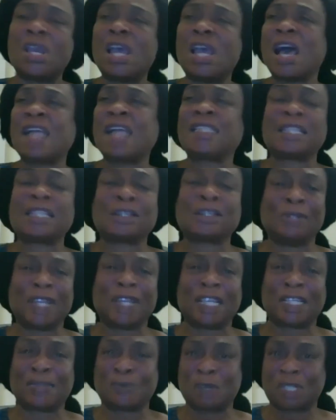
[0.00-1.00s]

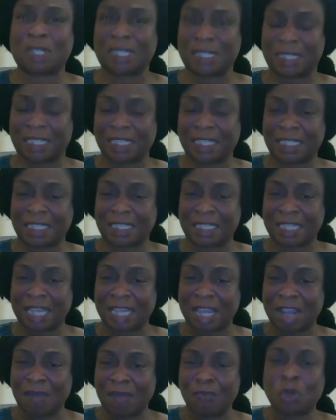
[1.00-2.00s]
articulate what it is,
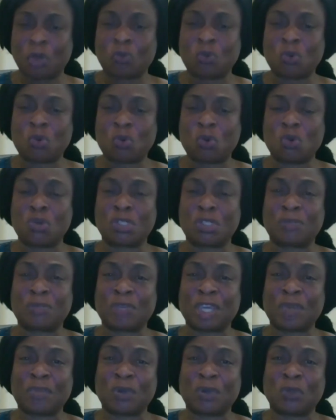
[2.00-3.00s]
but who could be
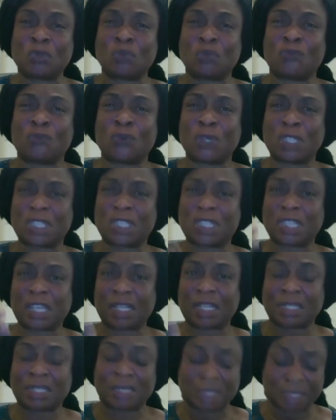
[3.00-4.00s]
able to
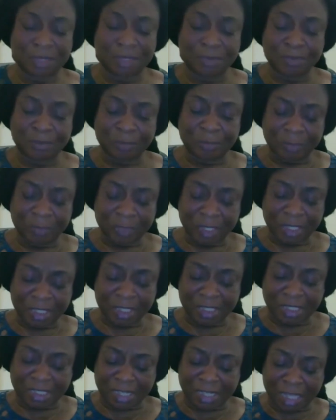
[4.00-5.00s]

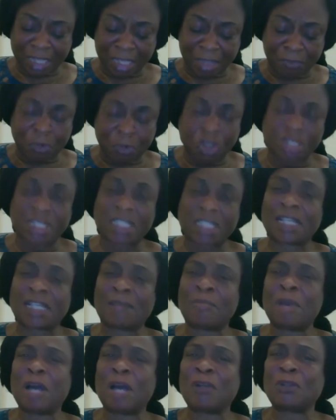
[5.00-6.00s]
tell what is
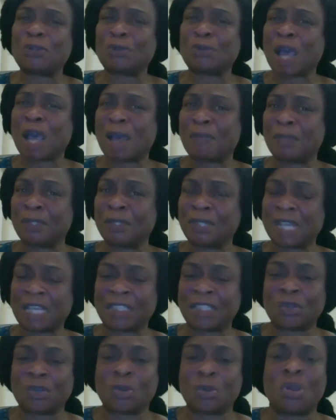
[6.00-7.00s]
about to happen. And
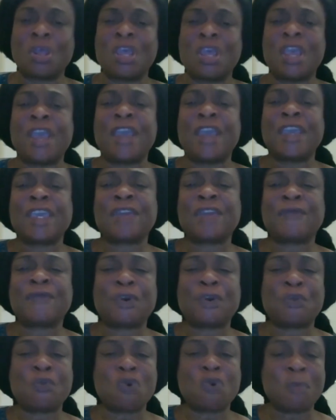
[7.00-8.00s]
so if a
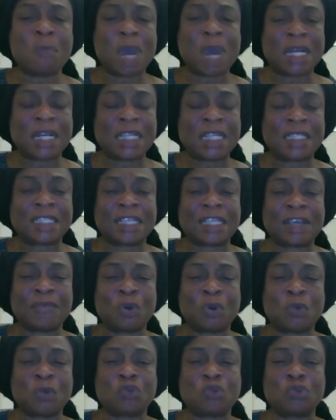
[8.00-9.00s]
woman is
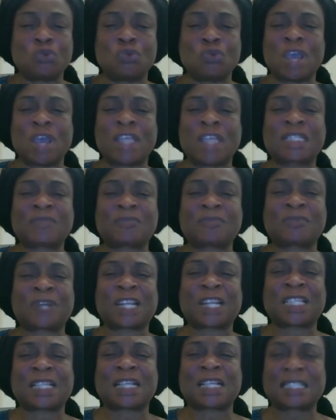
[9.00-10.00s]
able to
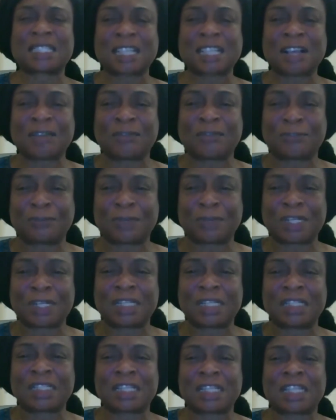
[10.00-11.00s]
express herself
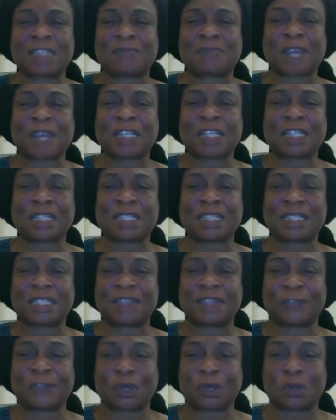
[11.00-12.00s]
despite these
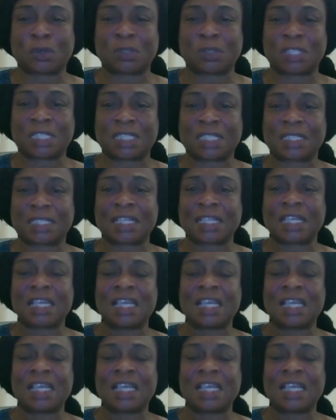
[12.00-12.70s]
difficulties,